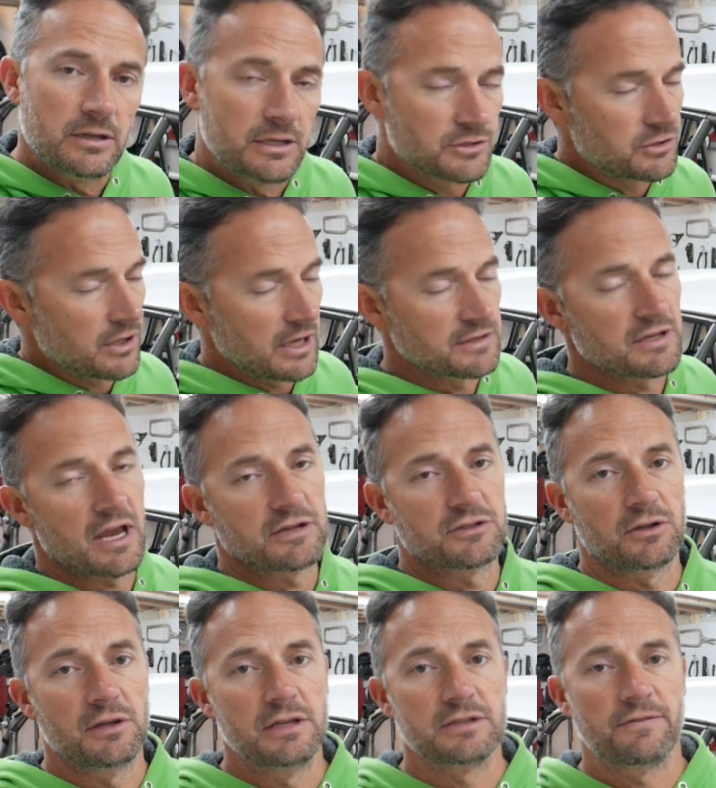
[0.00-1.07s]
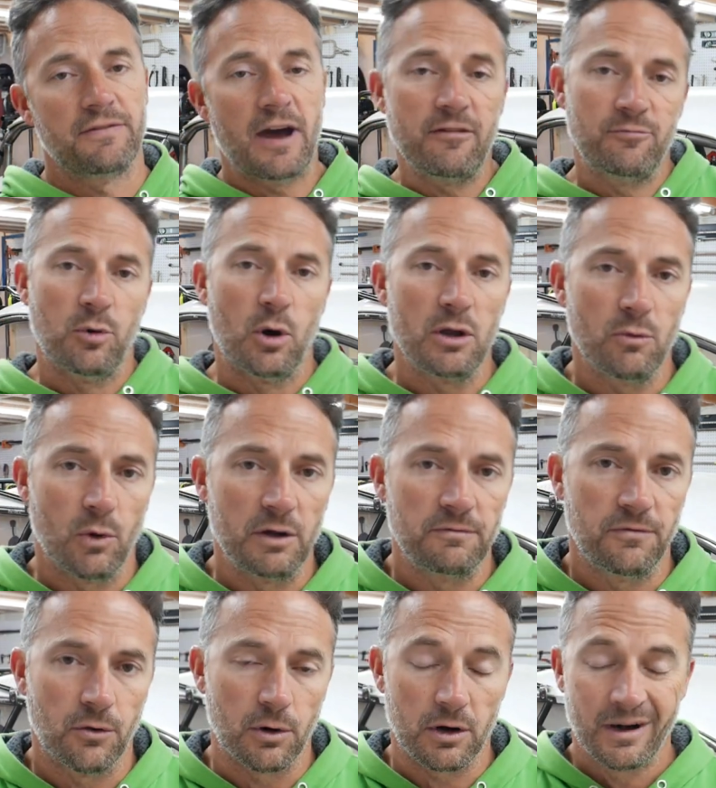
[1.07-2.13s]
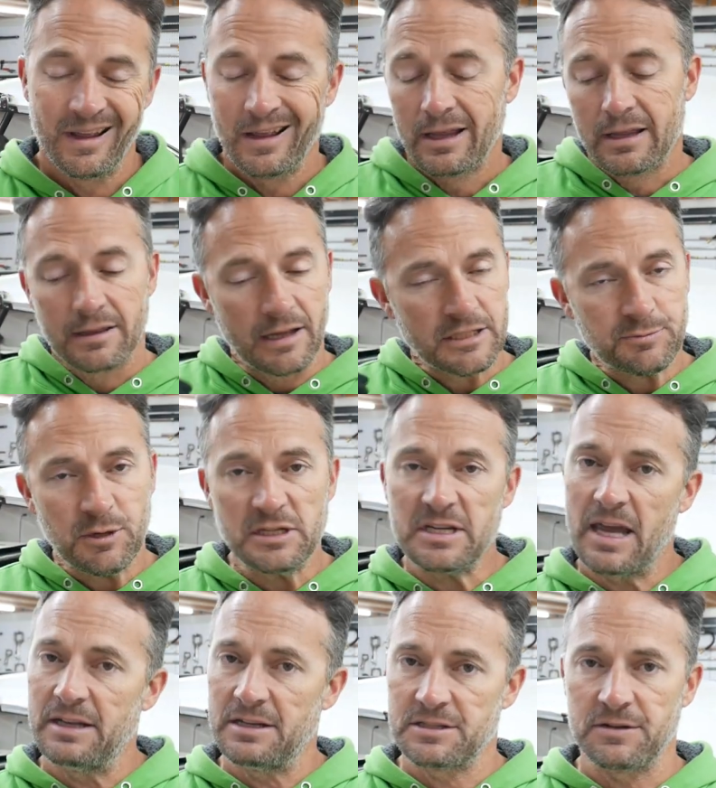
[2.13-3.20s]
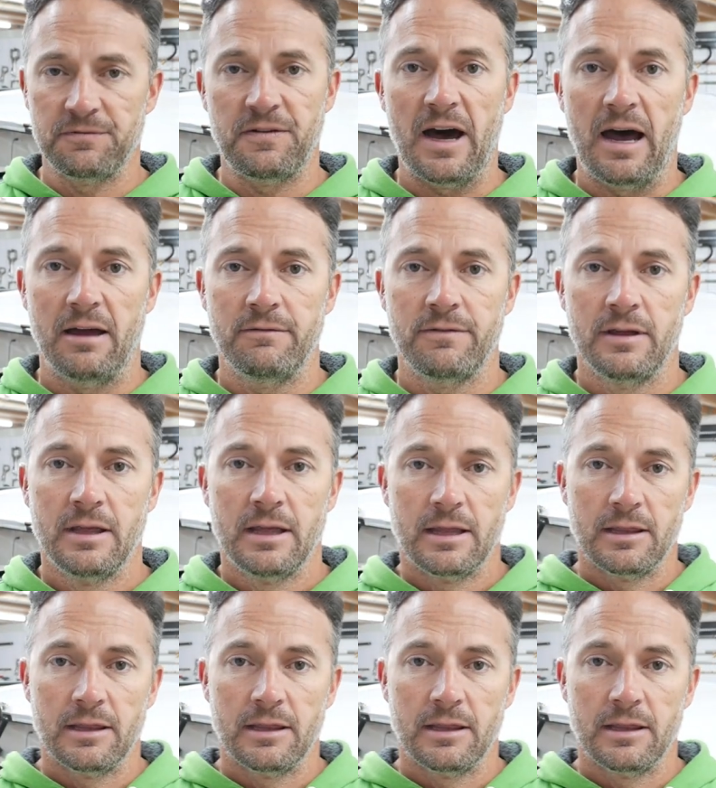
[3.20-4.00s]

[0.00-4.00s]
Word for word: this transaxle, is a 5.14. Let's pretend it's a 5.